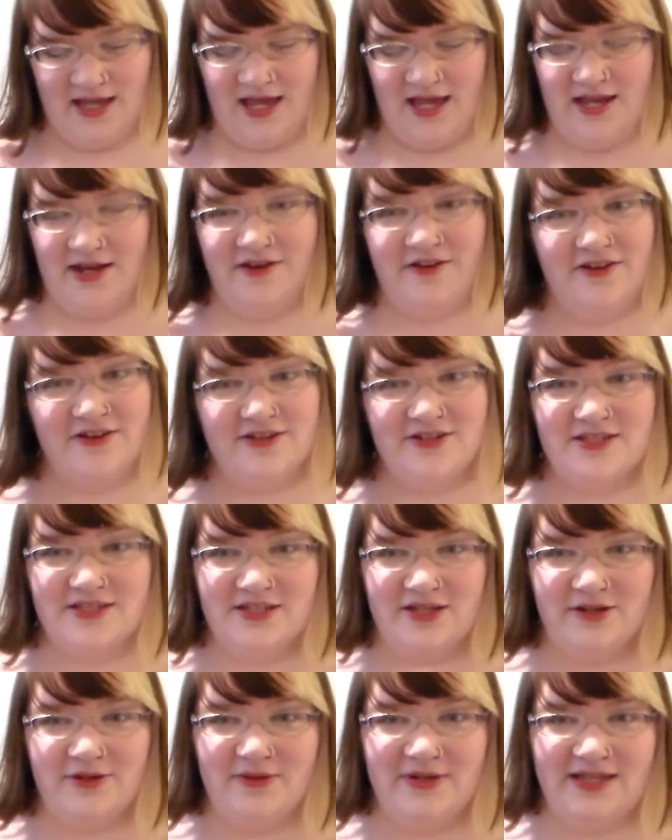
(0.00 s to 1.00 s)
And
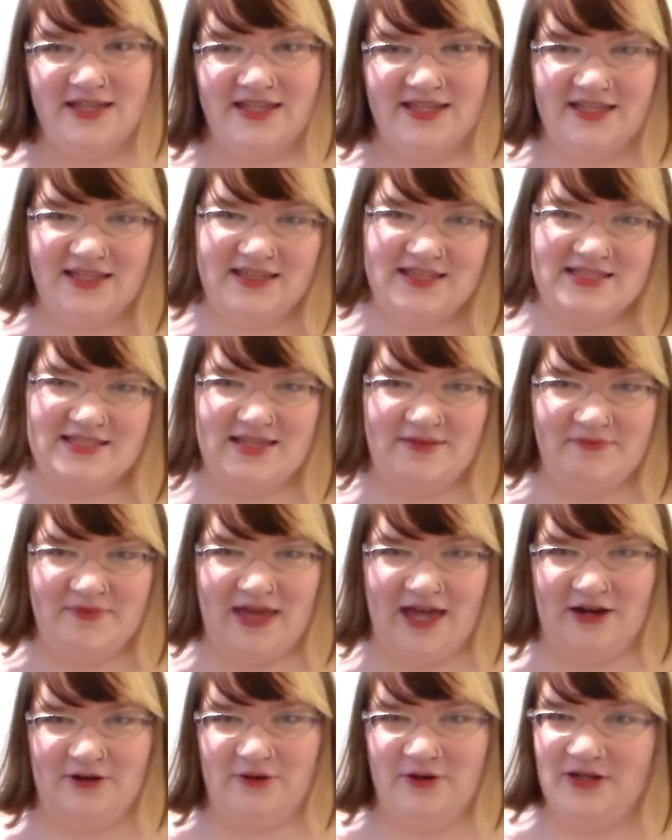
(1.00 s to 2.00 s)
also, in the same
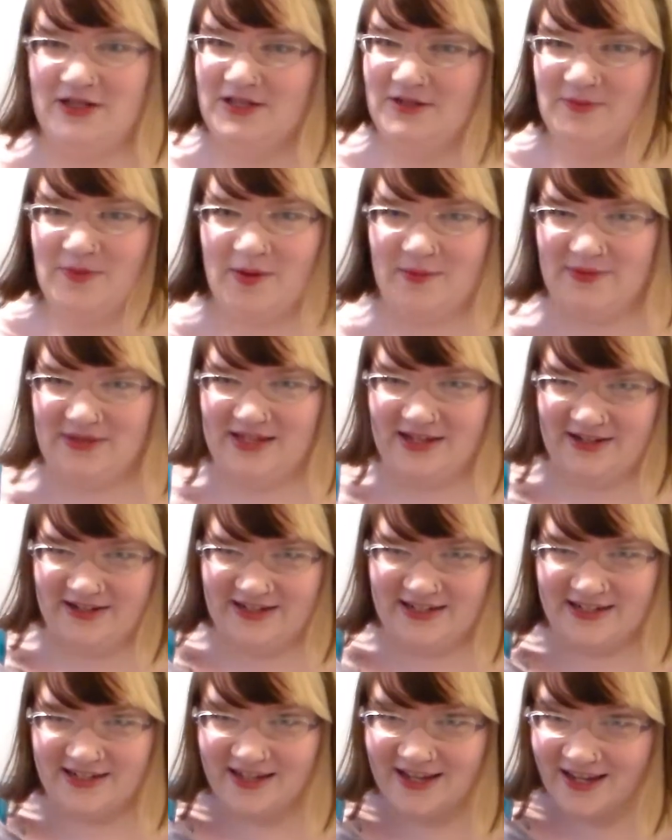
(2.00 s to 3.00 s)
category, you can probably hear
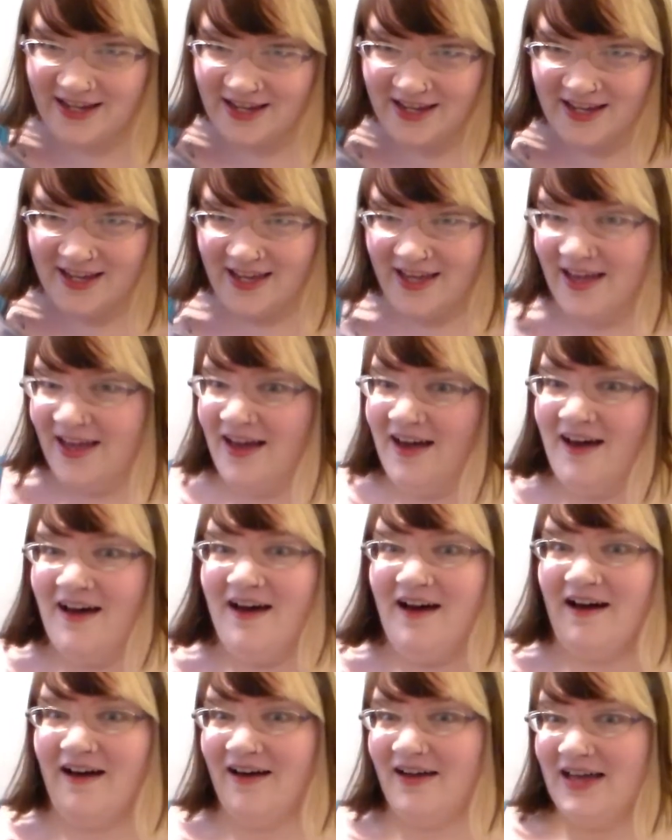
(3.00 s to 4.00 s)
it,
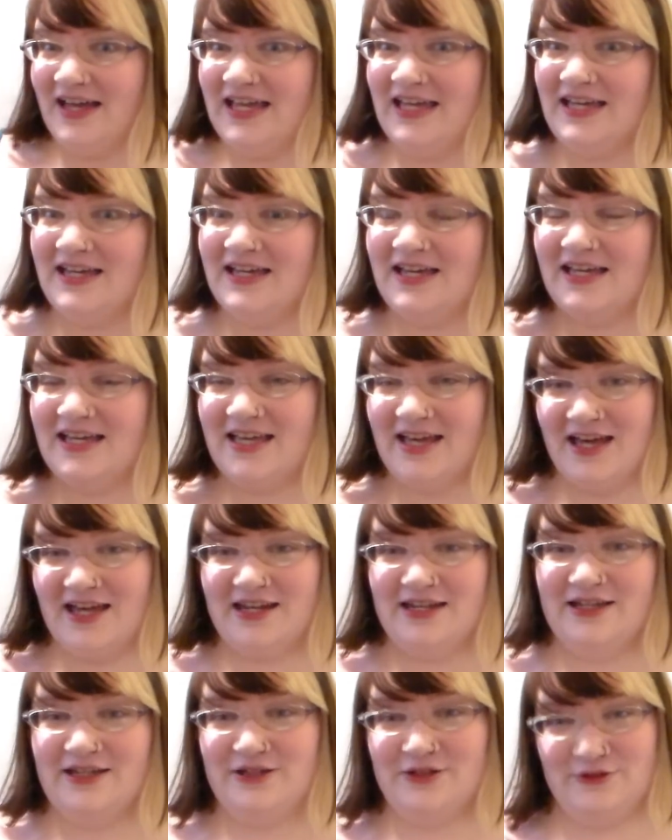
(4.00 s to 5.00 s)
I
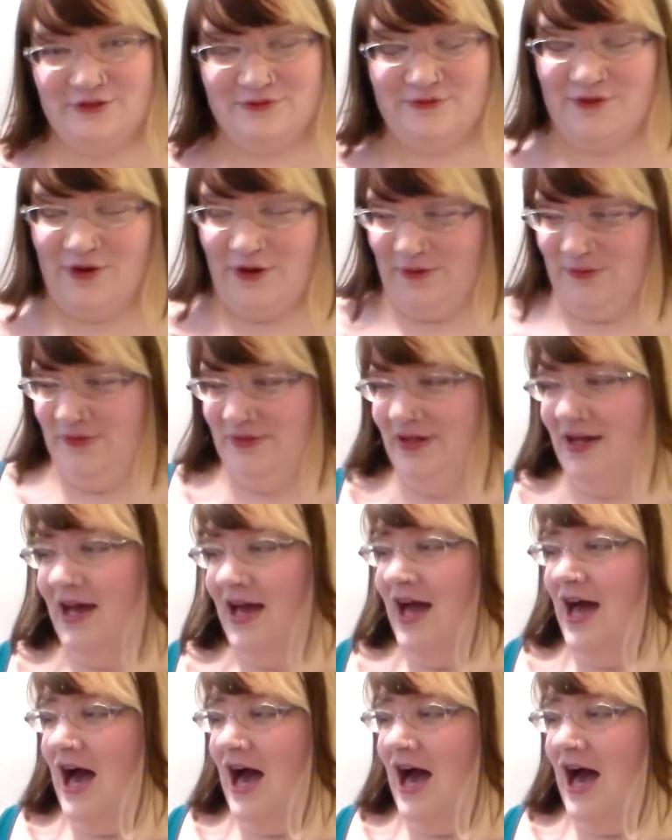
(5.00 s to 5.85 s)
got a new phone.